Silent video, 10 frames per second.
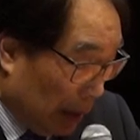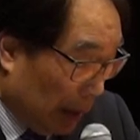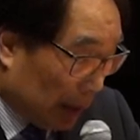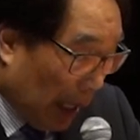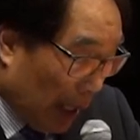
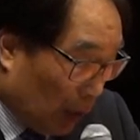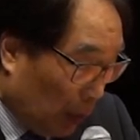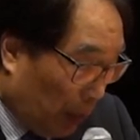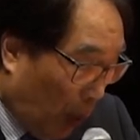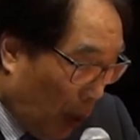This
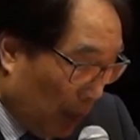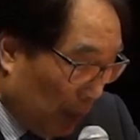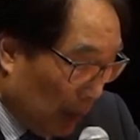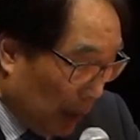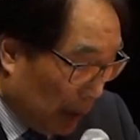haiku
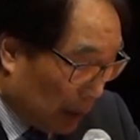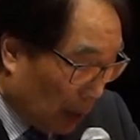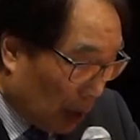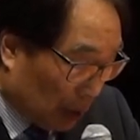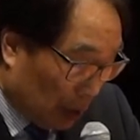poem is
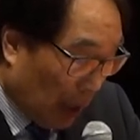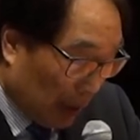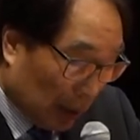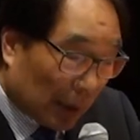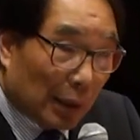not too
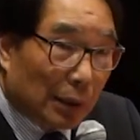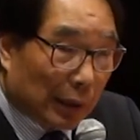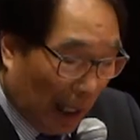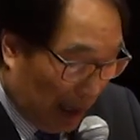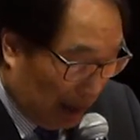hard to
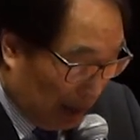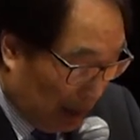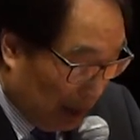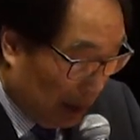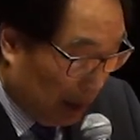understand.